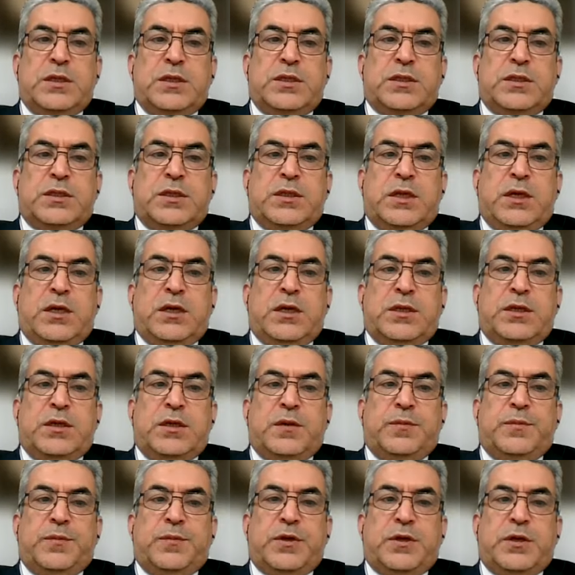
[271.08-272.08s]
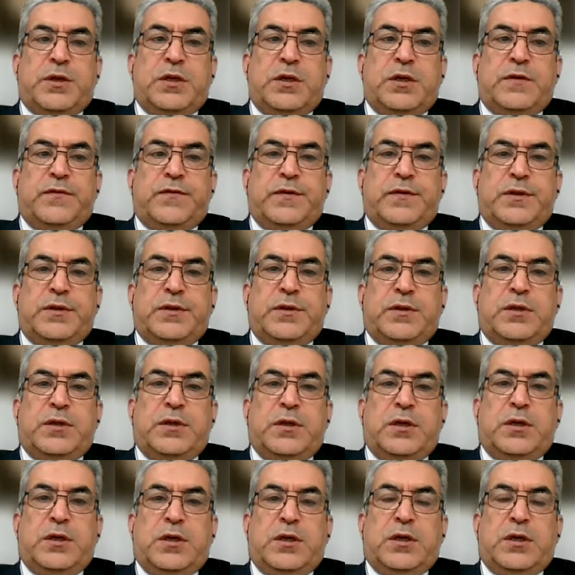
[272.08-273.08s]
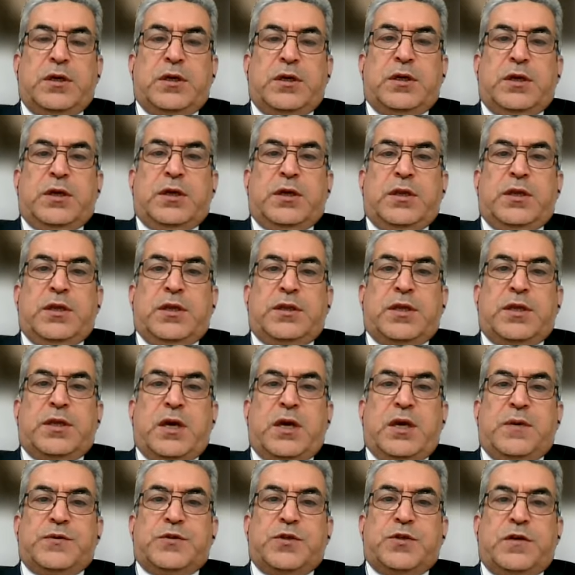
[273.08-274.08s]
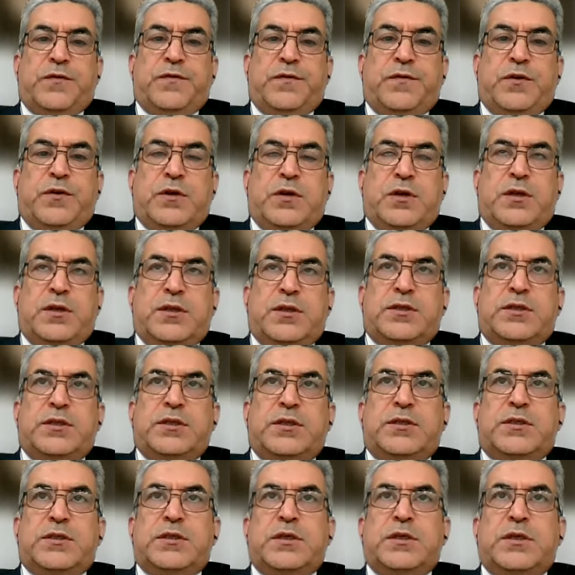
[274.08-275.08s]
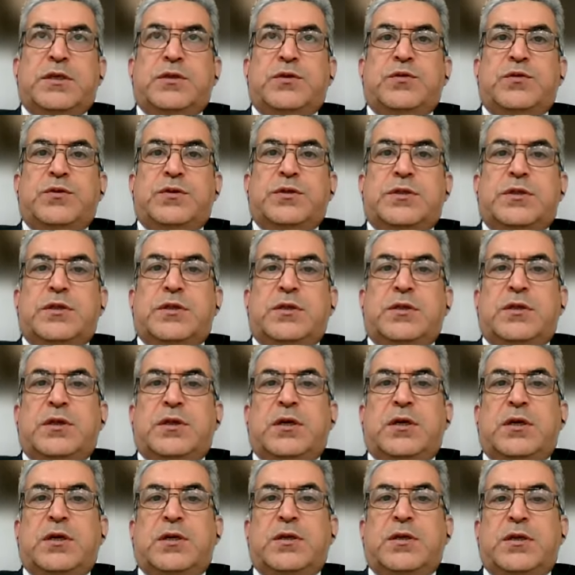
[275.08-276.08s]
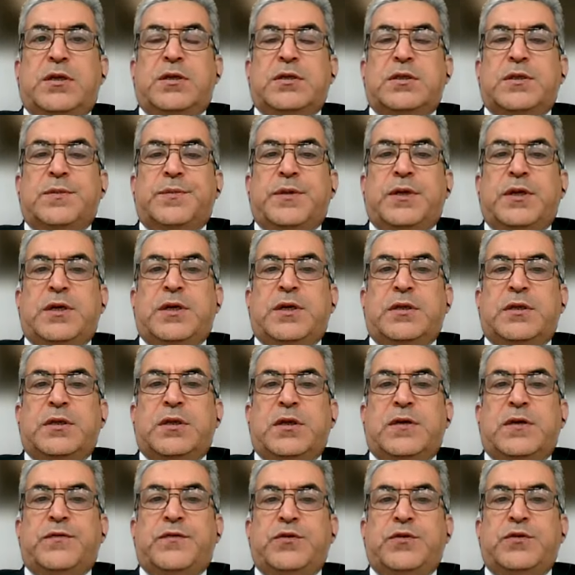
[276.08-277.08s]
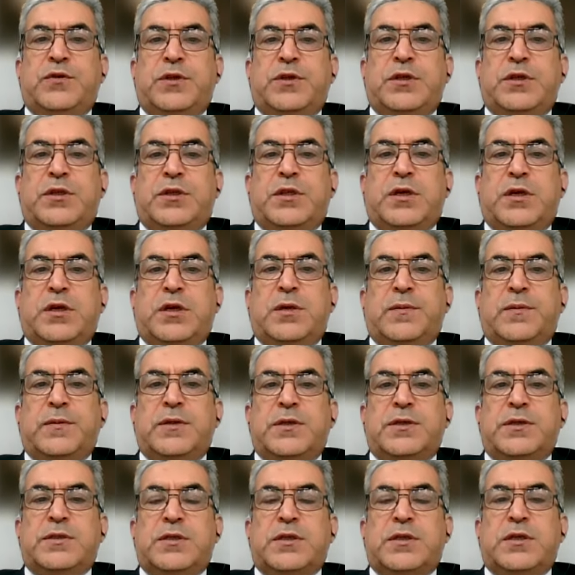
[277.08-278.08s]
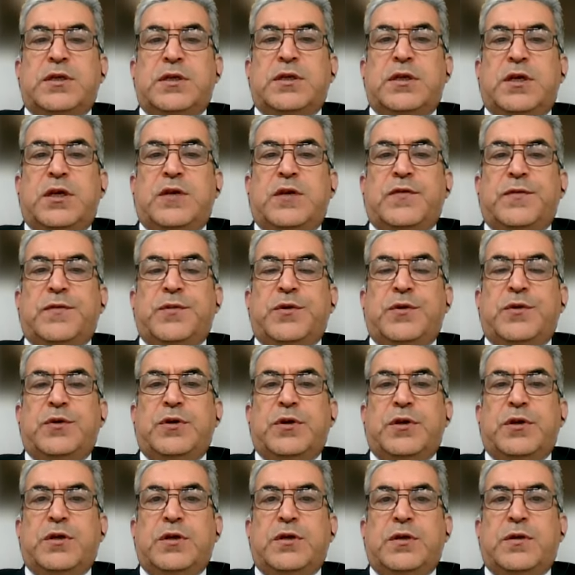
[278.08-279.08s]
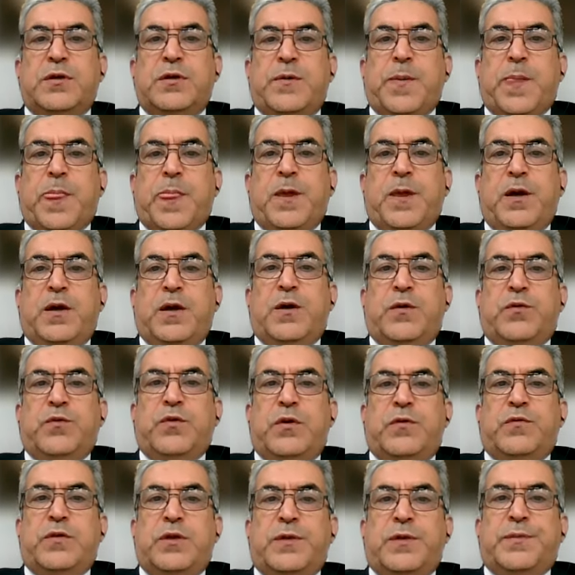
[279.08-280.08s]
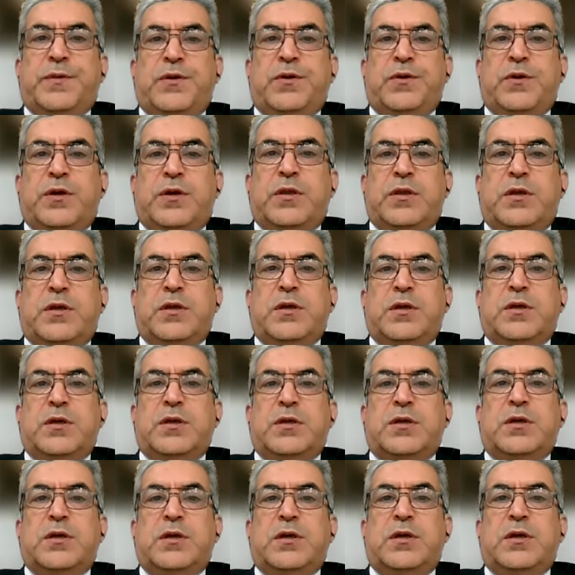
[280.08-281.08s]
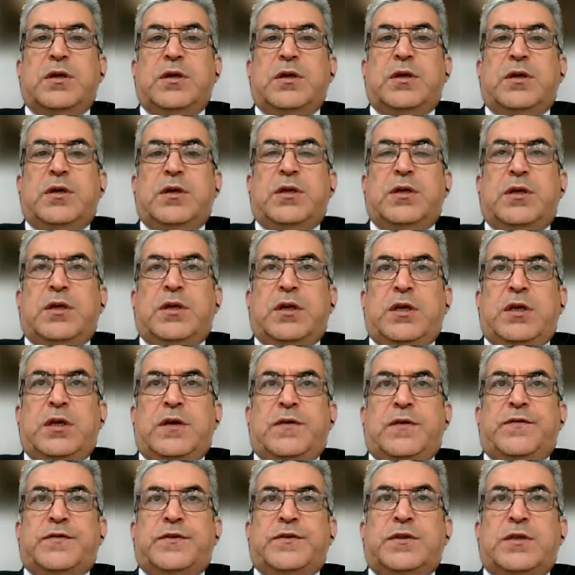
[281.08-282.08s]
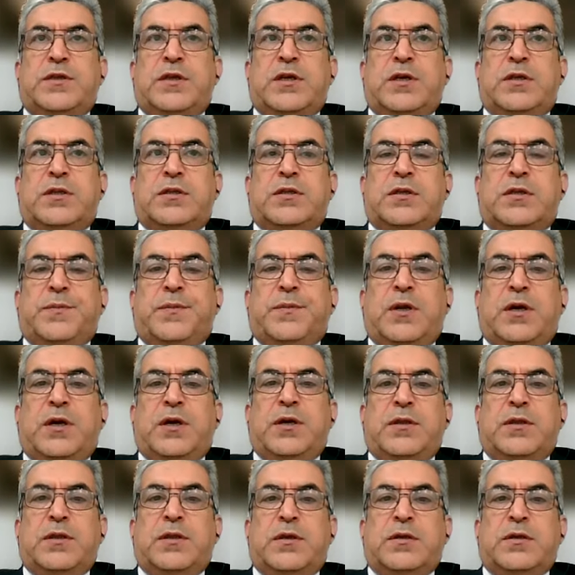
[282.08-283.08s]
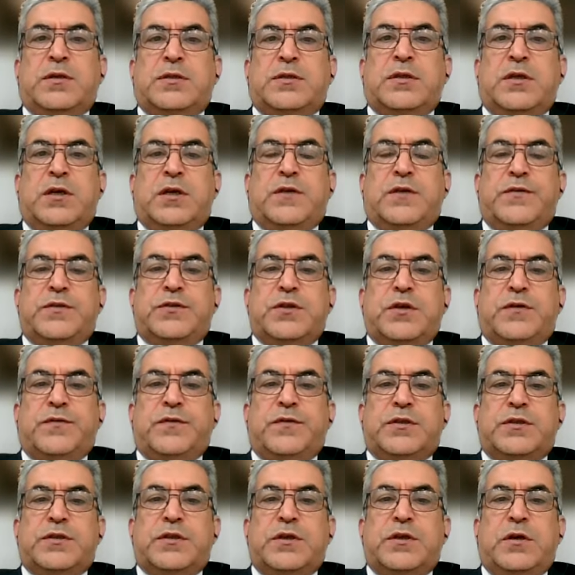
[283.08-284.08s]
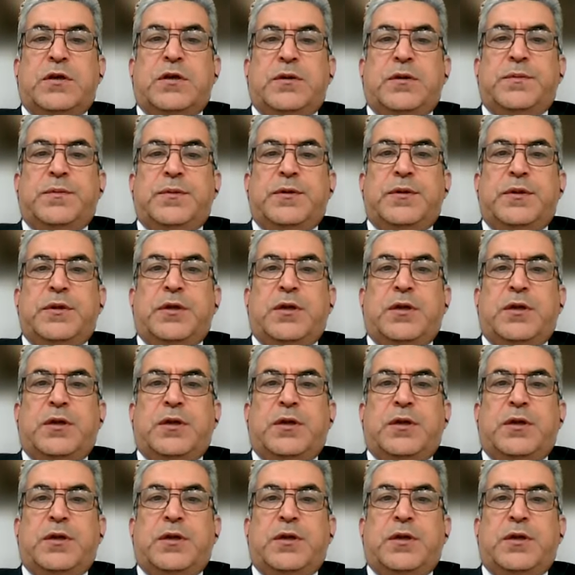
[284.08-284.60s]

Slide number 11. The types of local anesthesia used in hair transplant FUE type is the nerve block, when we block the nerves that supply the surface of the scalp,